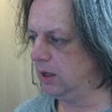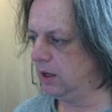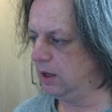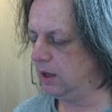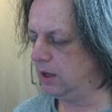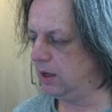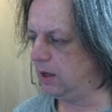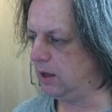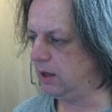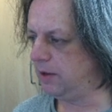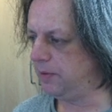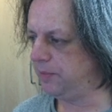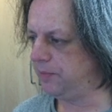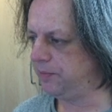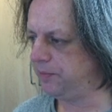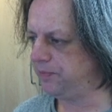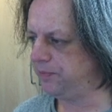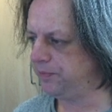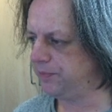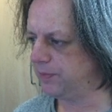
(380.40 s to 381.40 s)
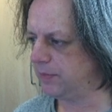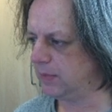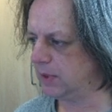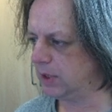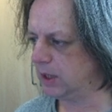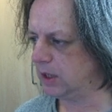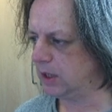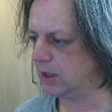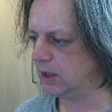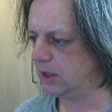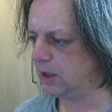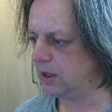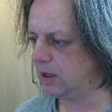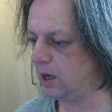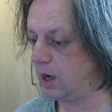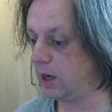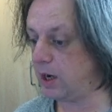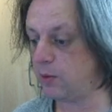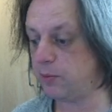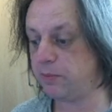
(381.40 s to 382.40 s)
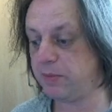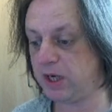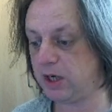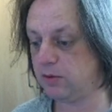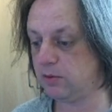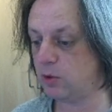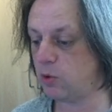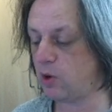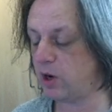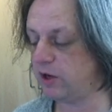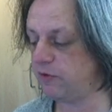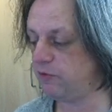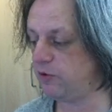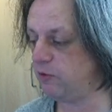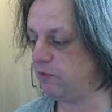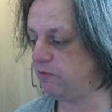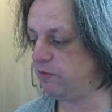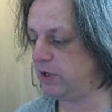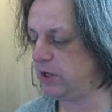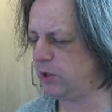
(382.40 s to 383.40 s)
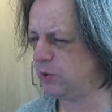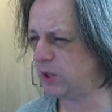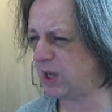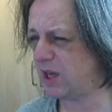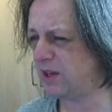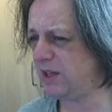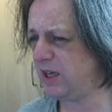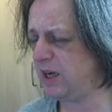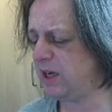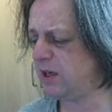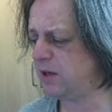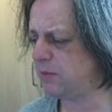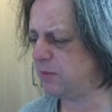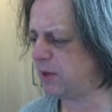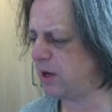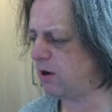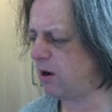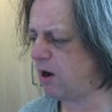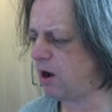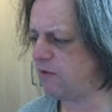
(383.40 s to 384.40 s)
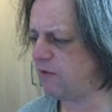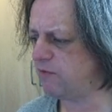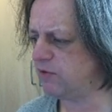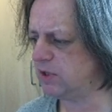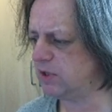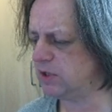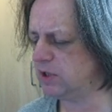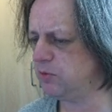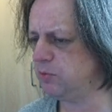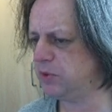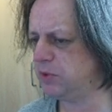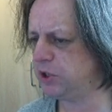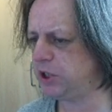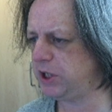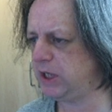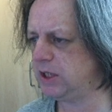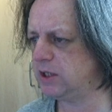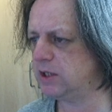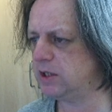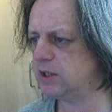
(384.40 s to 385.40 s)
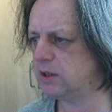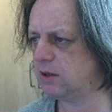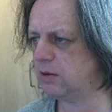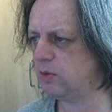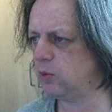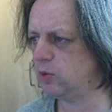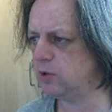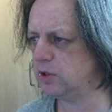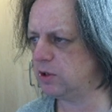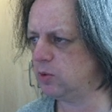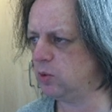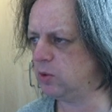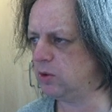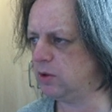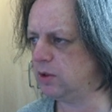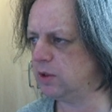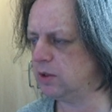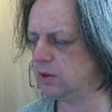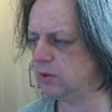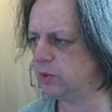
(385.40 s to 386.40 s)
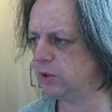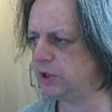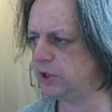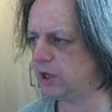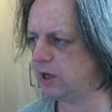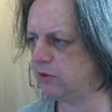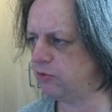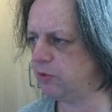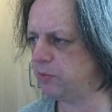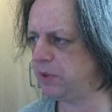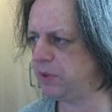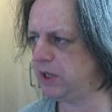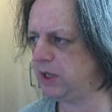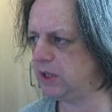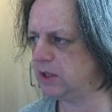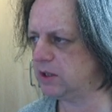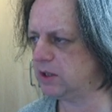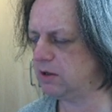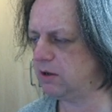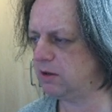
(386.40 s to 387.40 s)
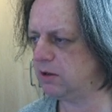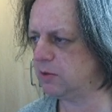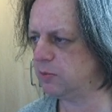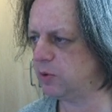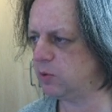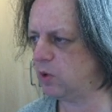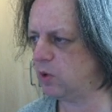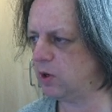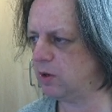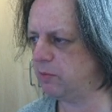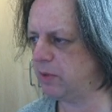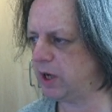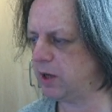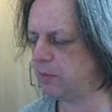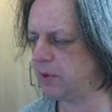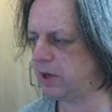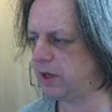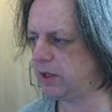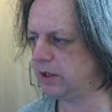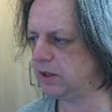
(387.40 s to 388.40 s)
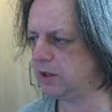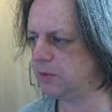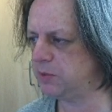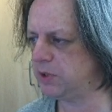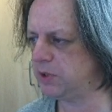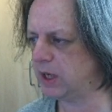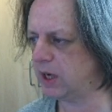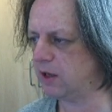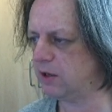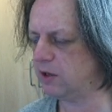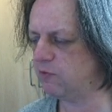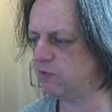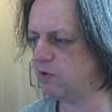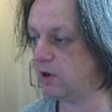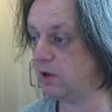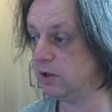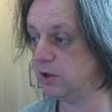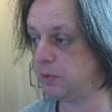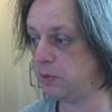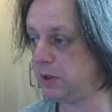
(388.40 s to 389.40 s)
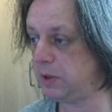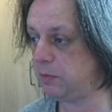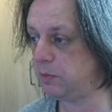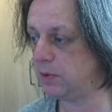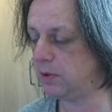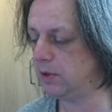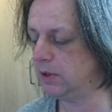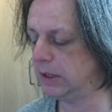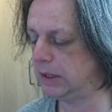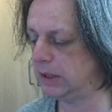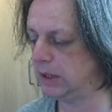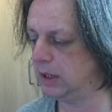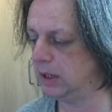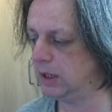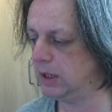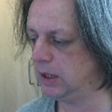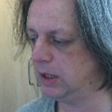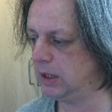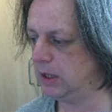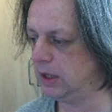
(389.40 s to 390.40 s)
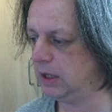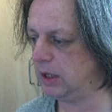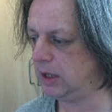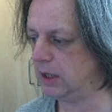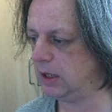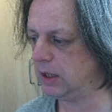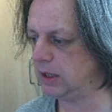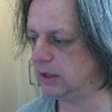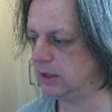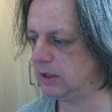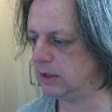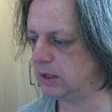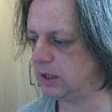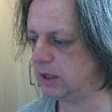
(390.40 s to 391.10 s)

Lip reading: And I've made quite a few videos. I think I did about half a dozen machines, all told, which had Rapidus and Ultimate 1 Megabyte in them together for other people. And